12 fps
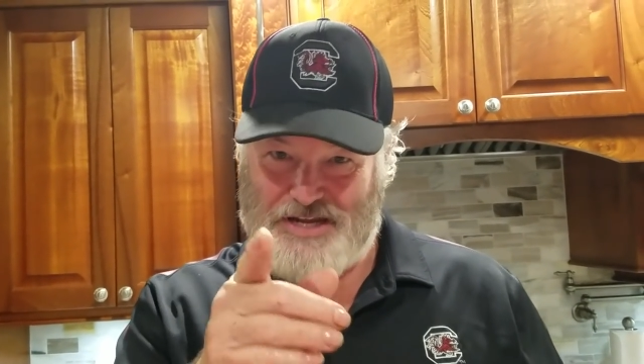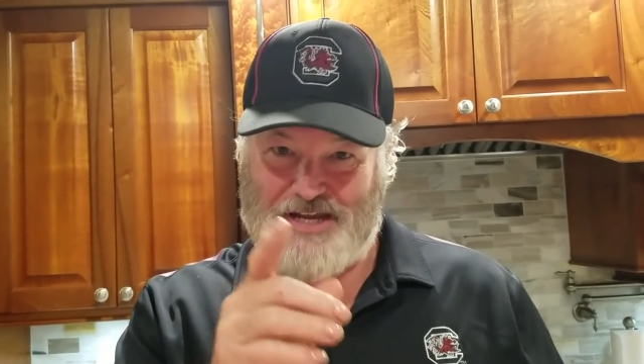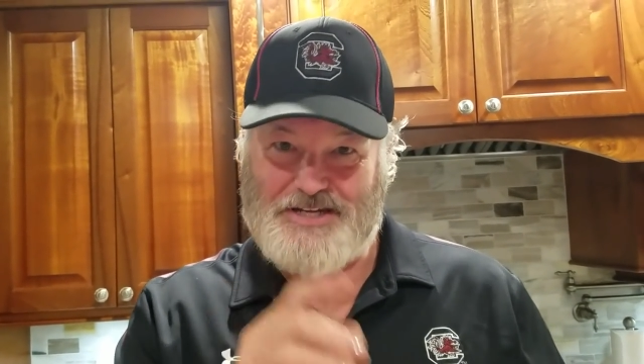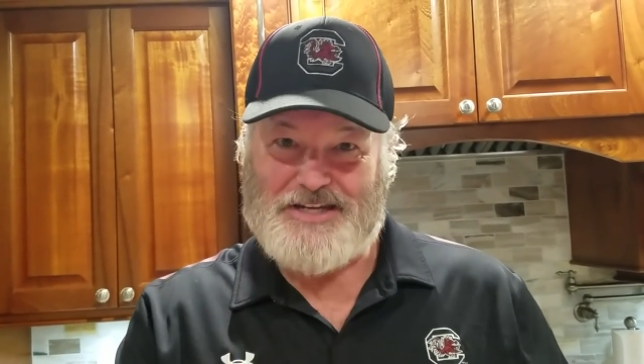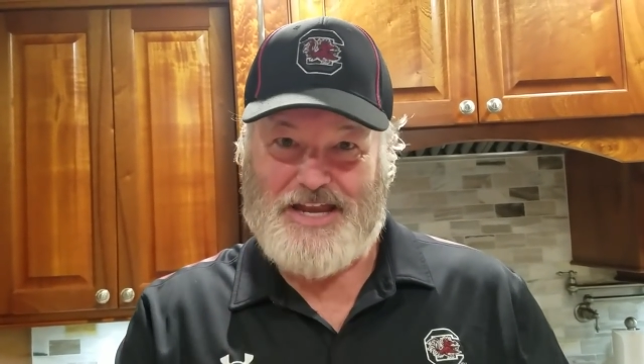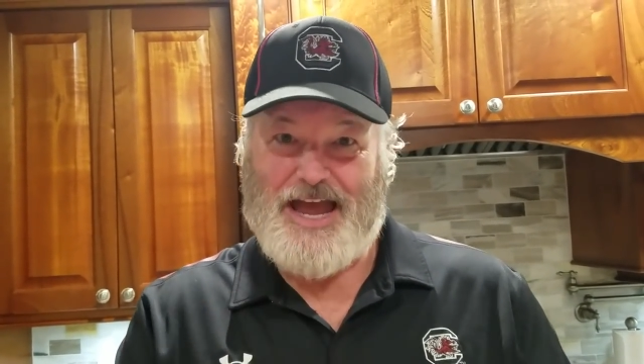
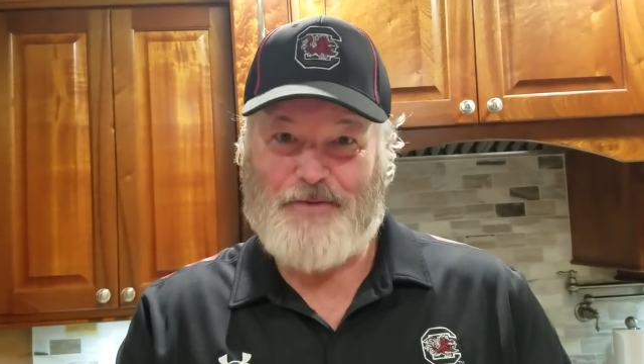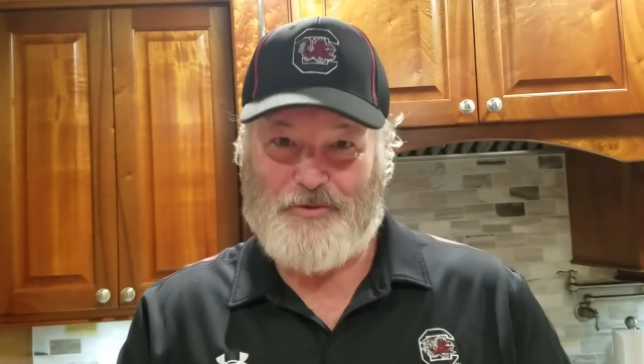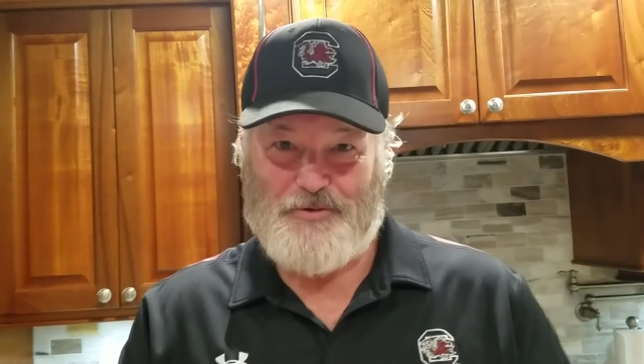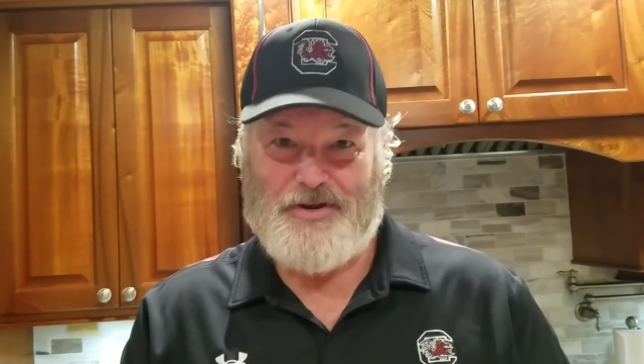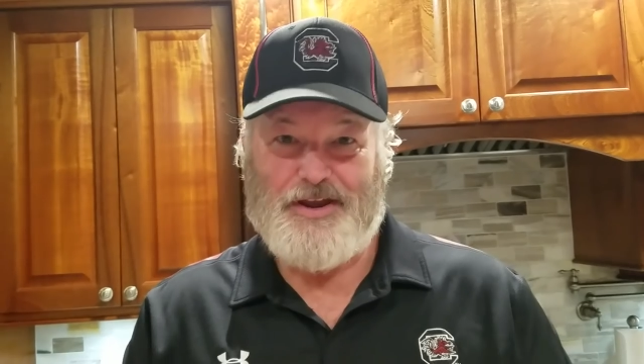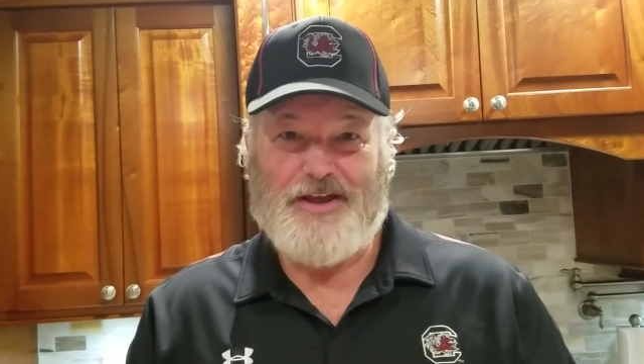next time
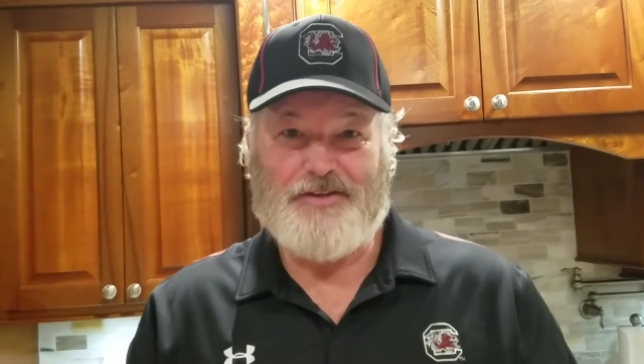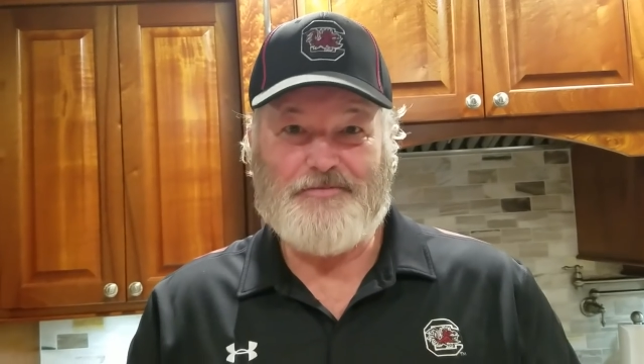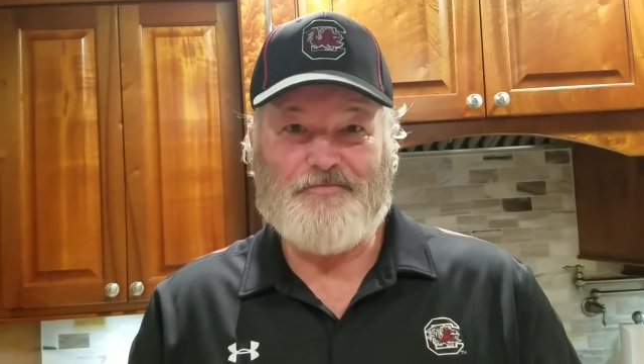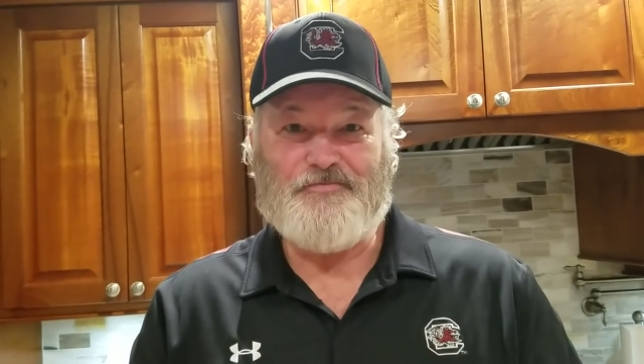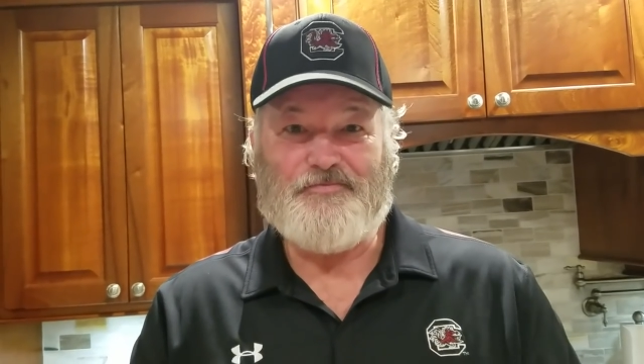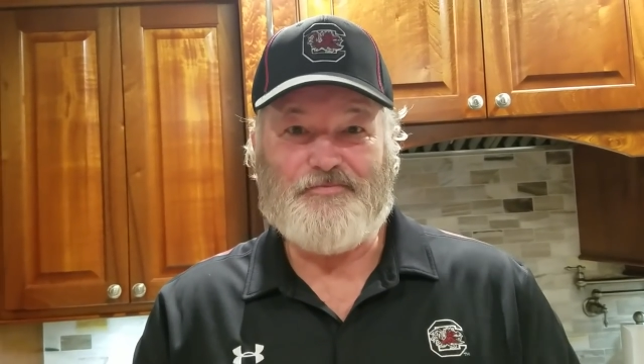around.
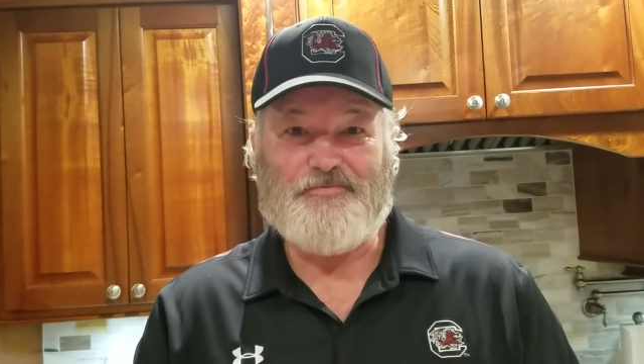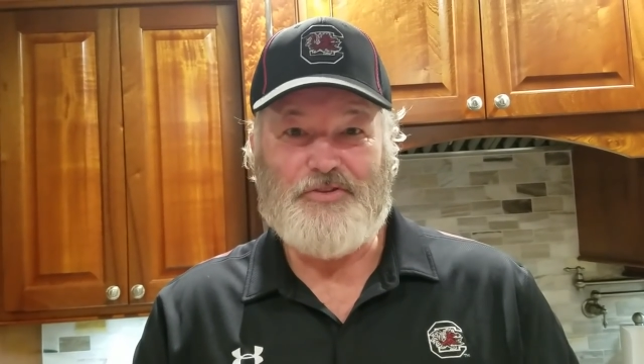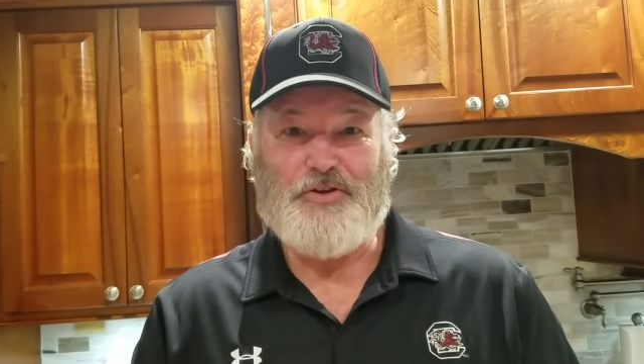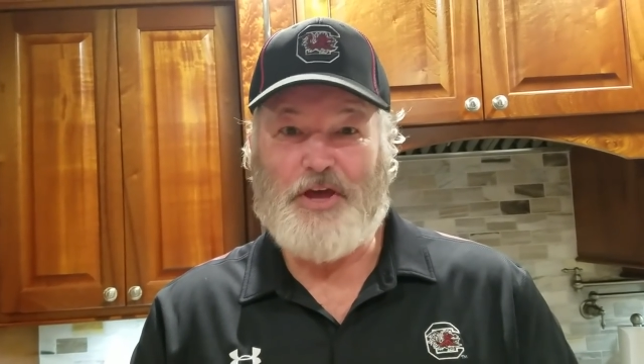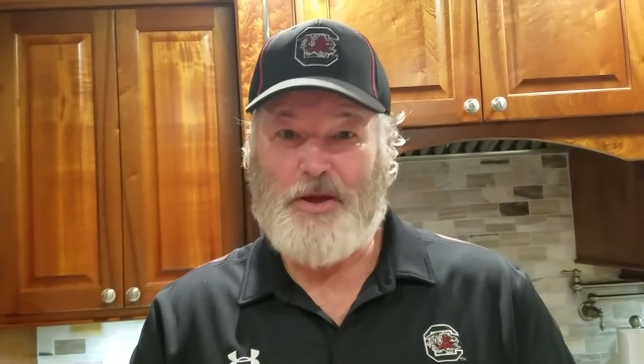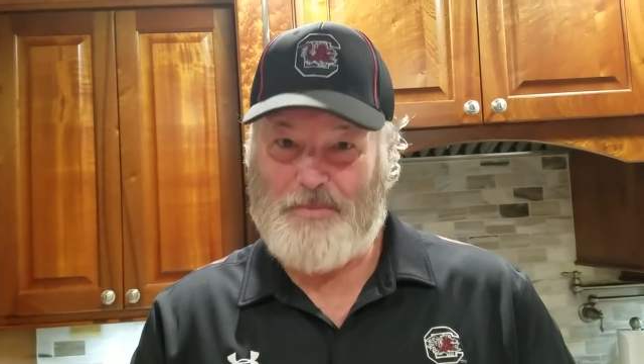
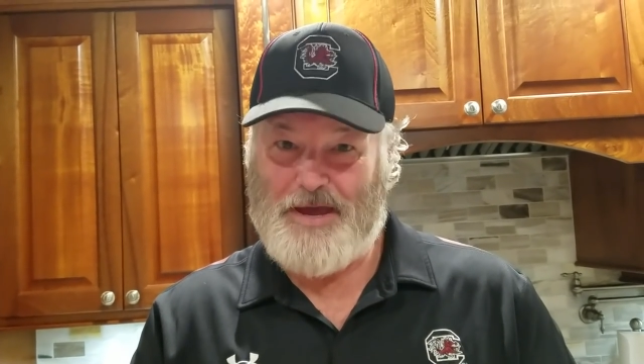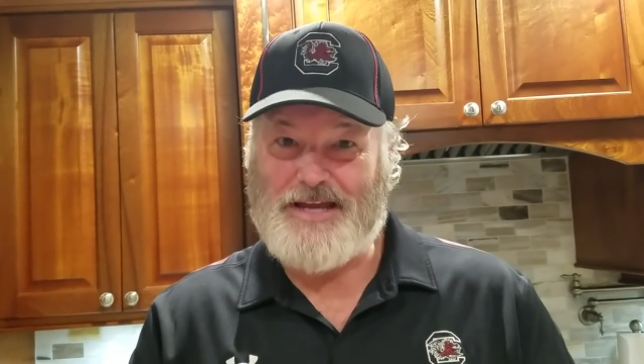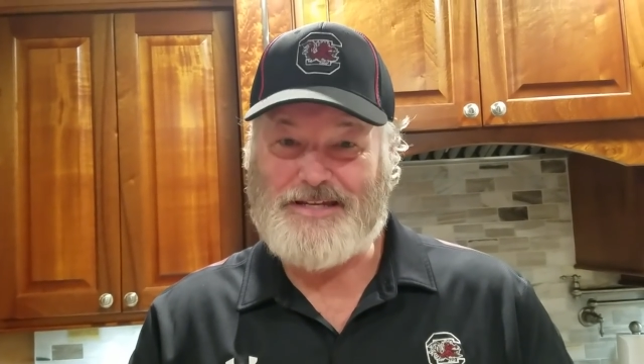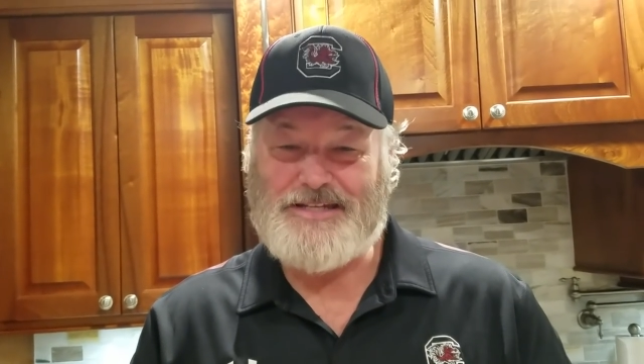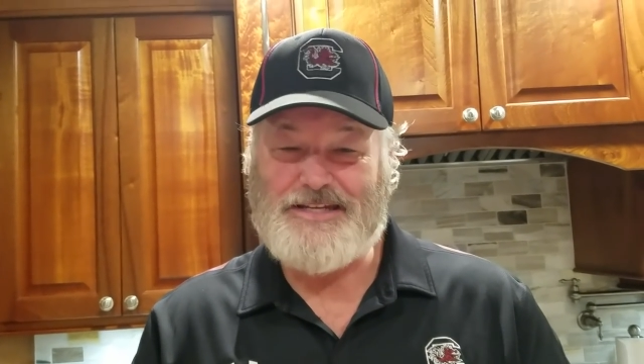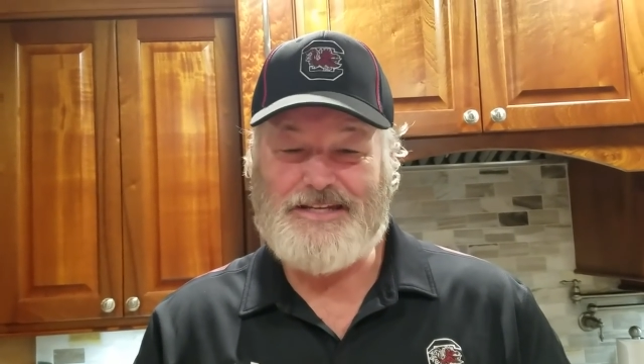You come back
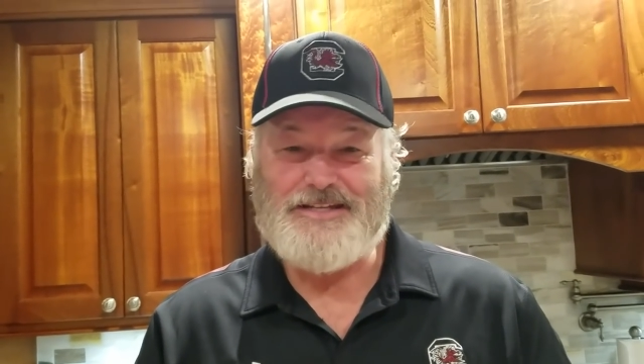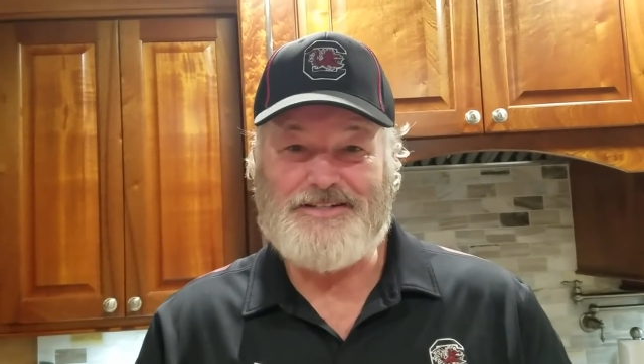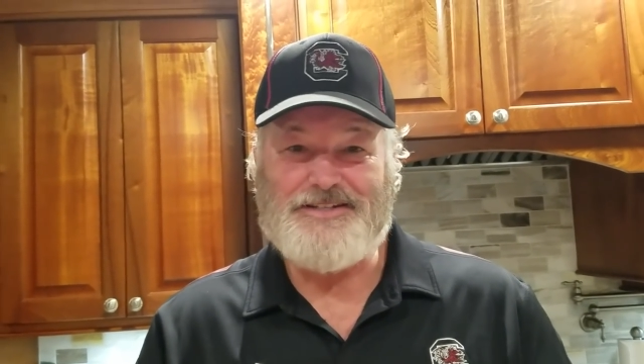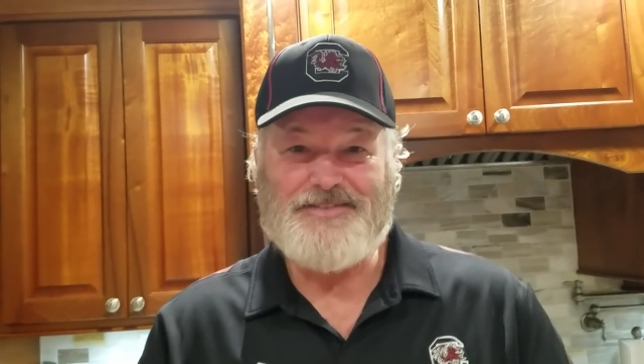and see us.